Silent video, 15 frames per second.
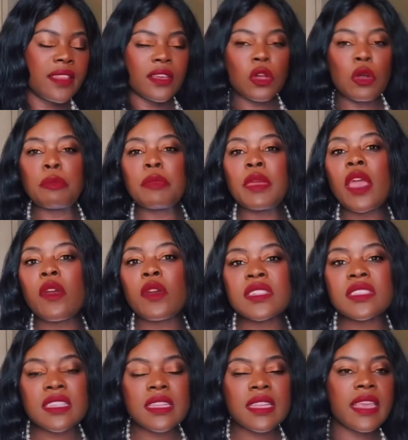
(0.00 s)
the
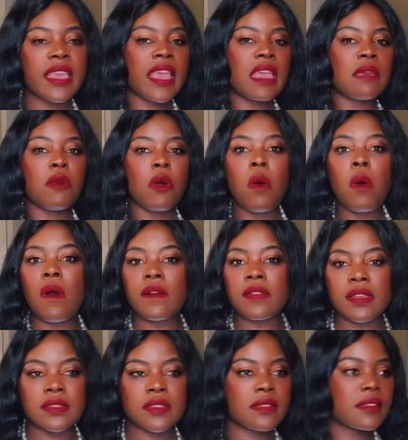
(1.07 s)
comparison game, all
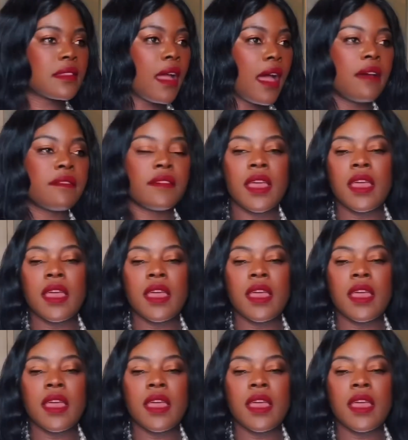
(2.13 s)
this stuff